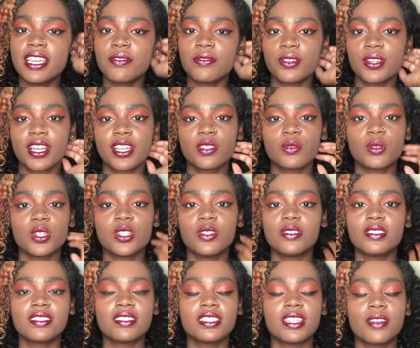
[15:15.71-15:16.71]
If you guys want to
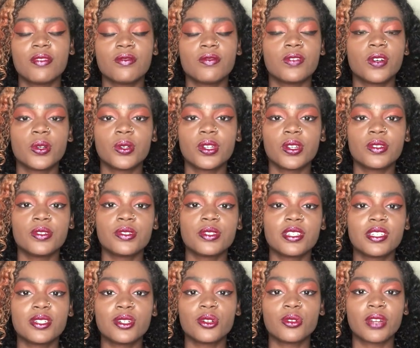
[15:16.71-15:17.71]
use the same photos, you
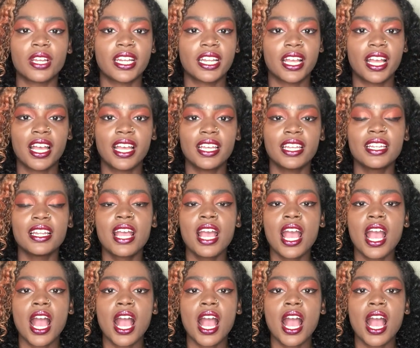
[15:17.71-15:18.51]
can go right ahead.